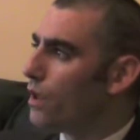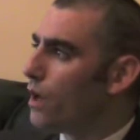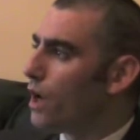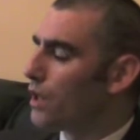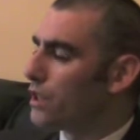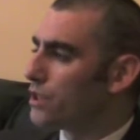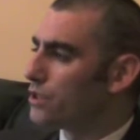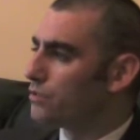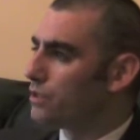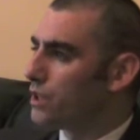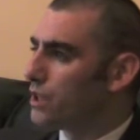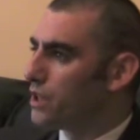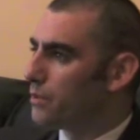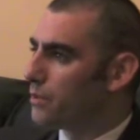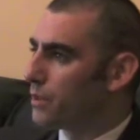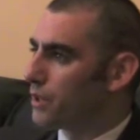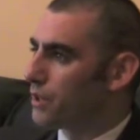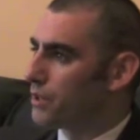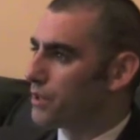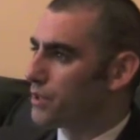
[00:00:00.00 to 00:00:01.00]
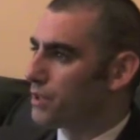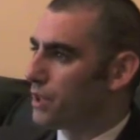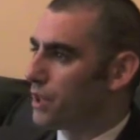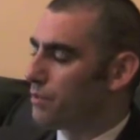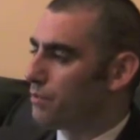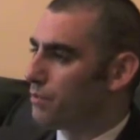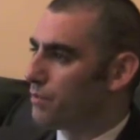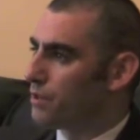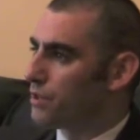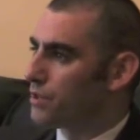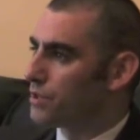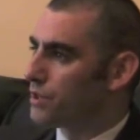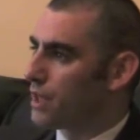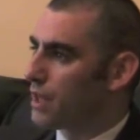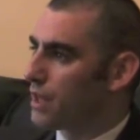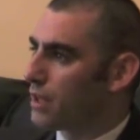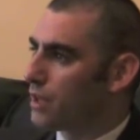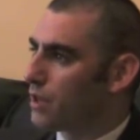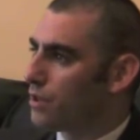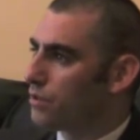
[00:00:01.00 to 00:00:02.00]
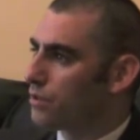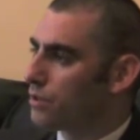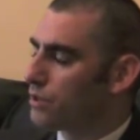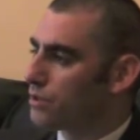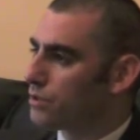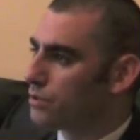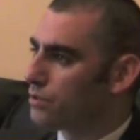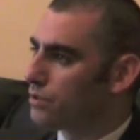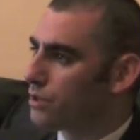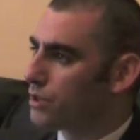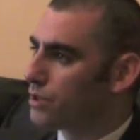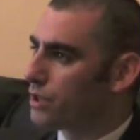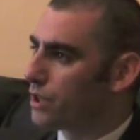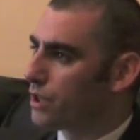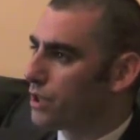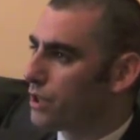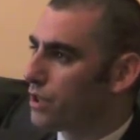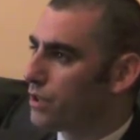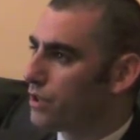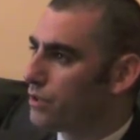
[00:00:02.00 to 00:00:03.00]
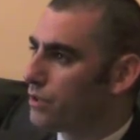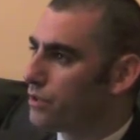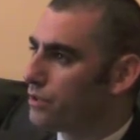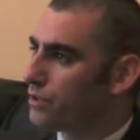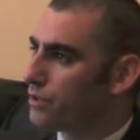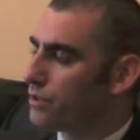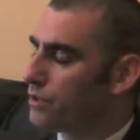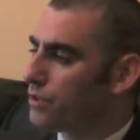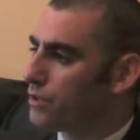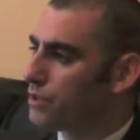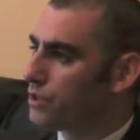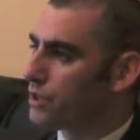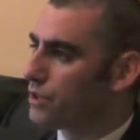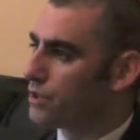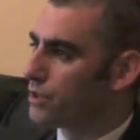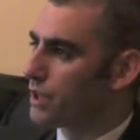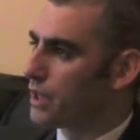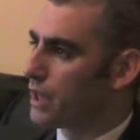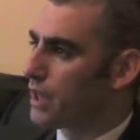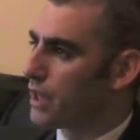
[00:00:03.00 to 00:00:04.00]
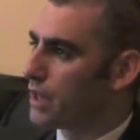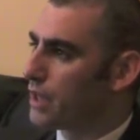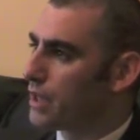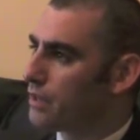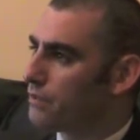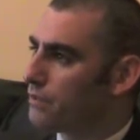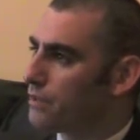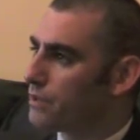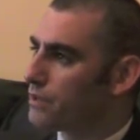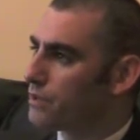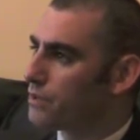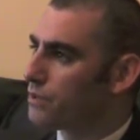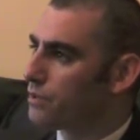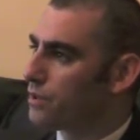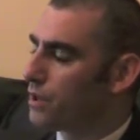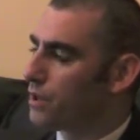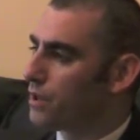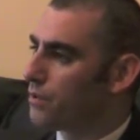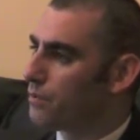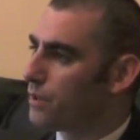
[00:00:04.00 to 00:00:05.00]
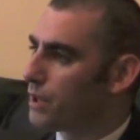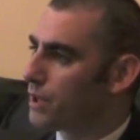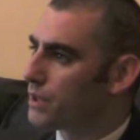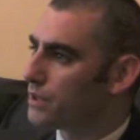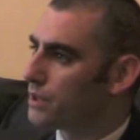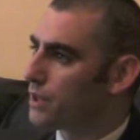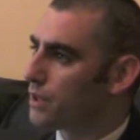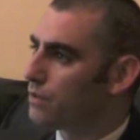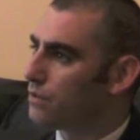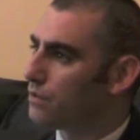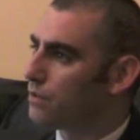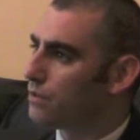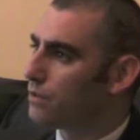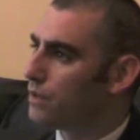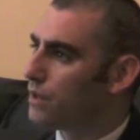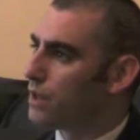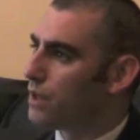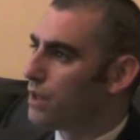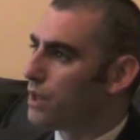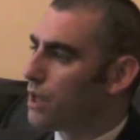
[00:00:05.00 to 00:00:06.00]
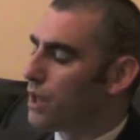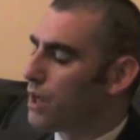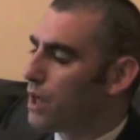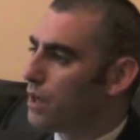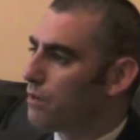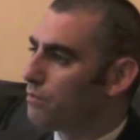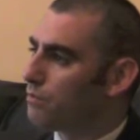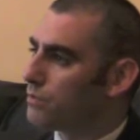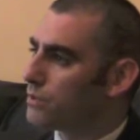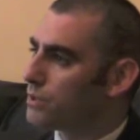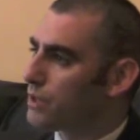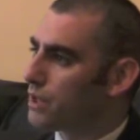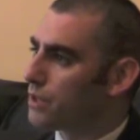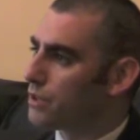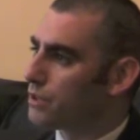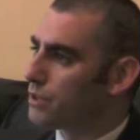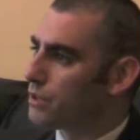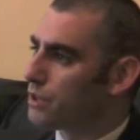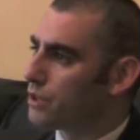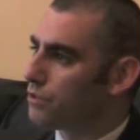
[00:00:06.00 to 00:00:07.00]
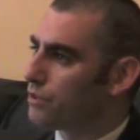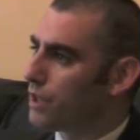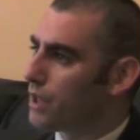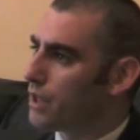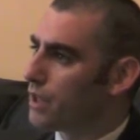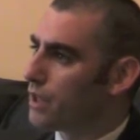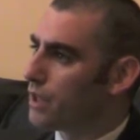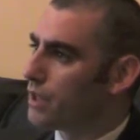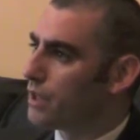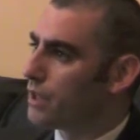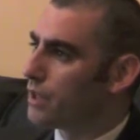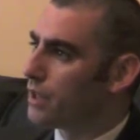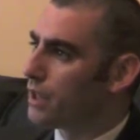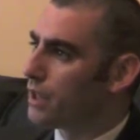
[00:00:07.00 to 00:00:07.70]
And it's really because the stakeholders, which include the Jersey care leavers, myself, Senator LeGraley